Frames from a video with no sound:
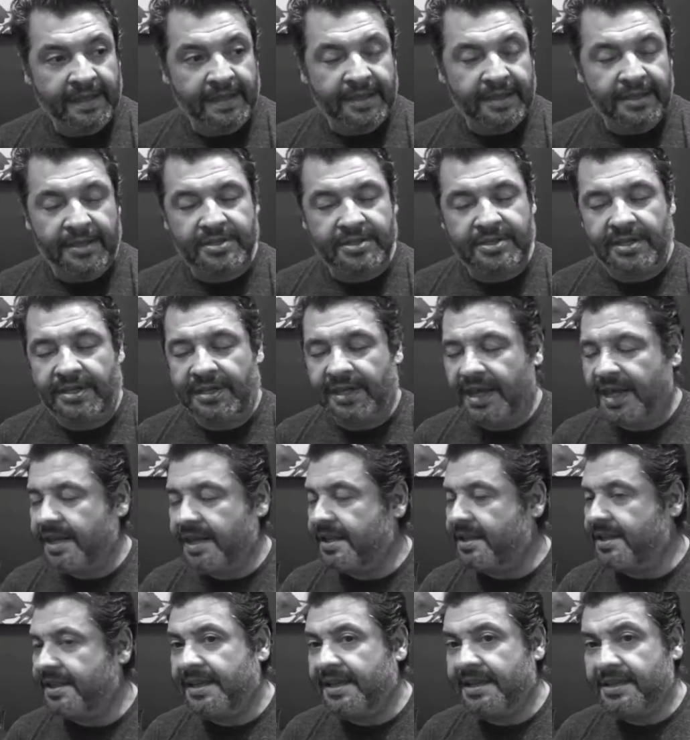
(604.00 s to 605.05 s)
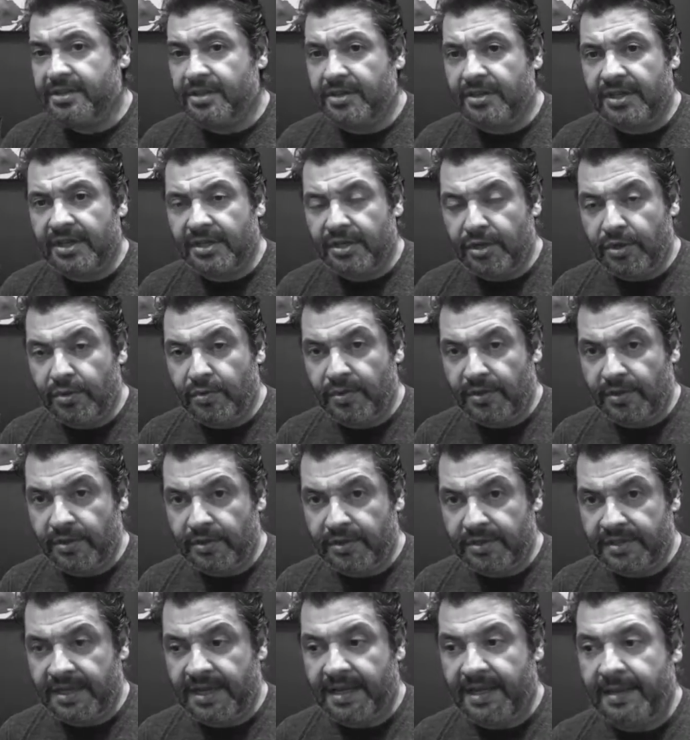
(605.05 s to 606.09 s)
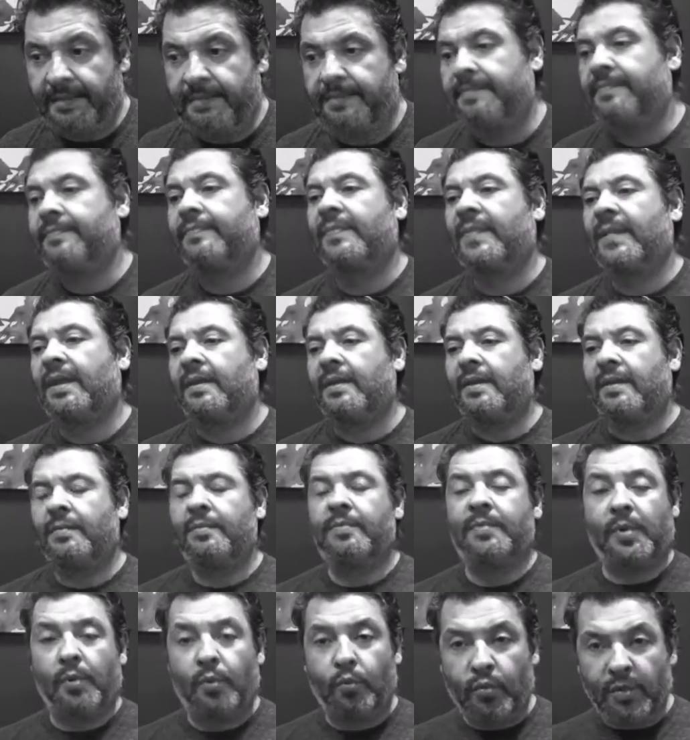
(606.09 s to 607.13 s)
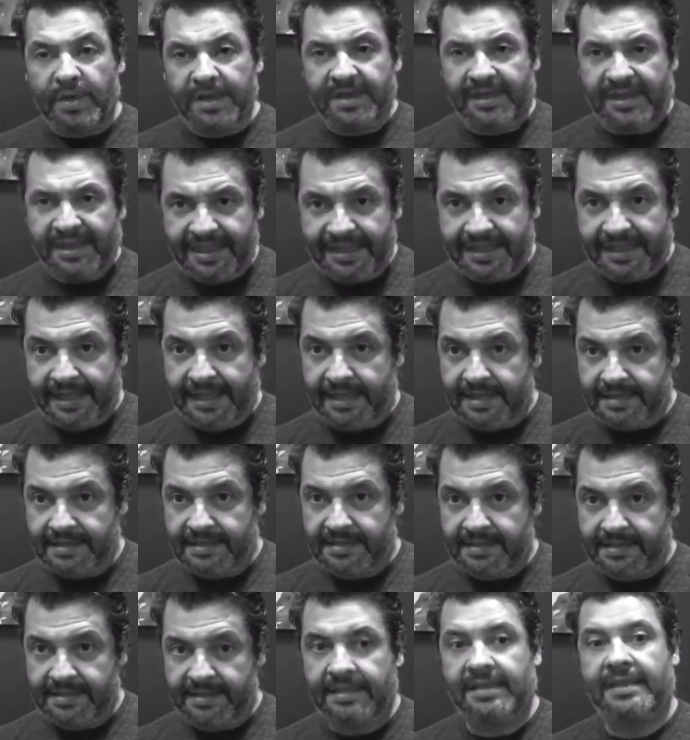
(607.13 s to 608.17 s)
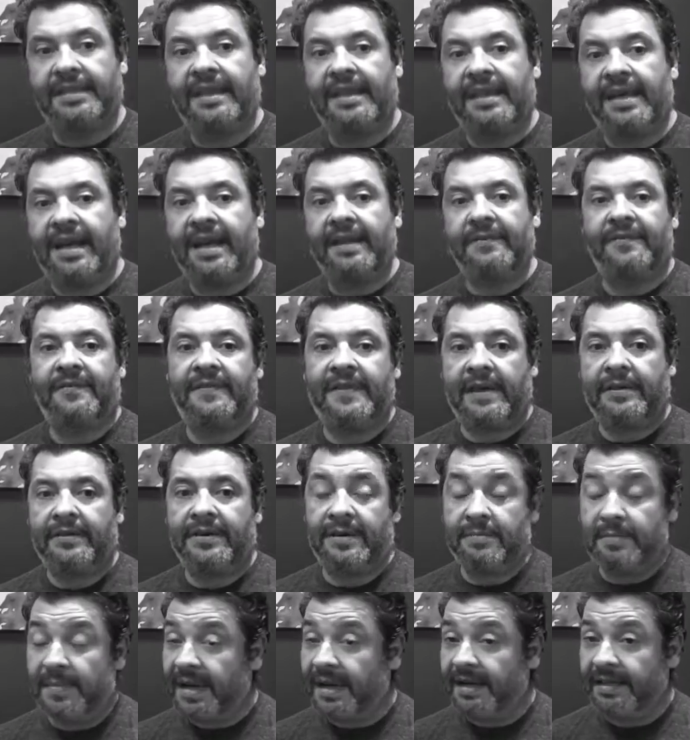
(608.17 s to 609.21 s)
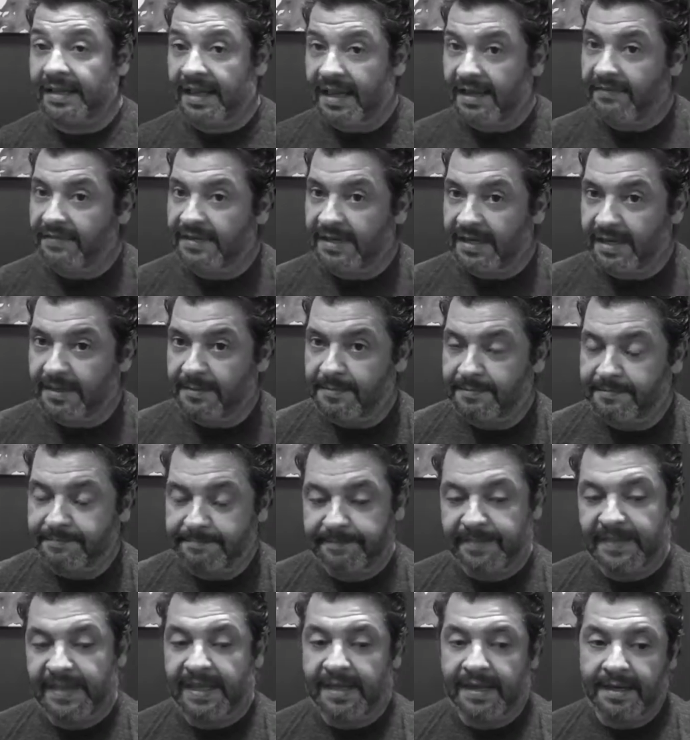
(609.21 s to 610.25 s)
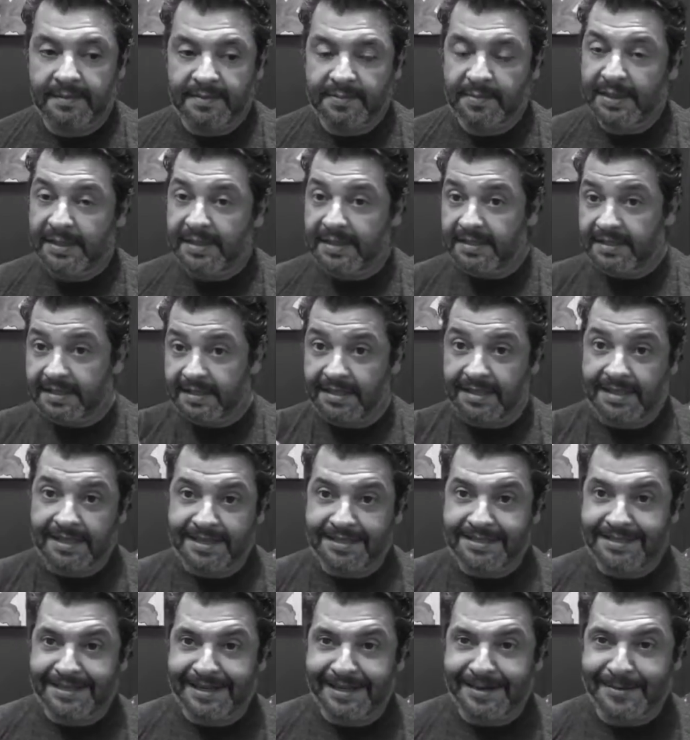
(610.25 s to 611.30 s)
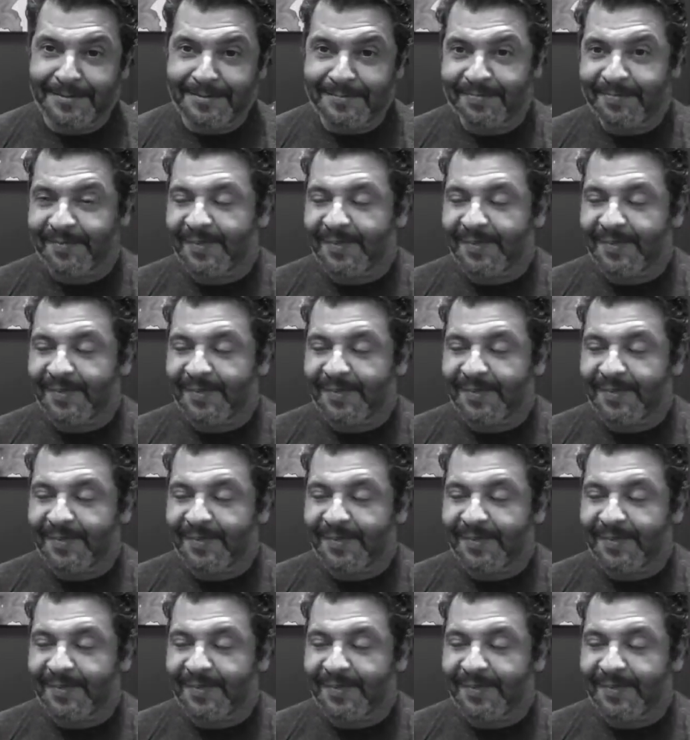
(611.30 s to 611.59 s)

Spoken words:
there's a lot of things you can do with your time, but one of the things that I found in my lifetime, and I'm speaking to the kids now,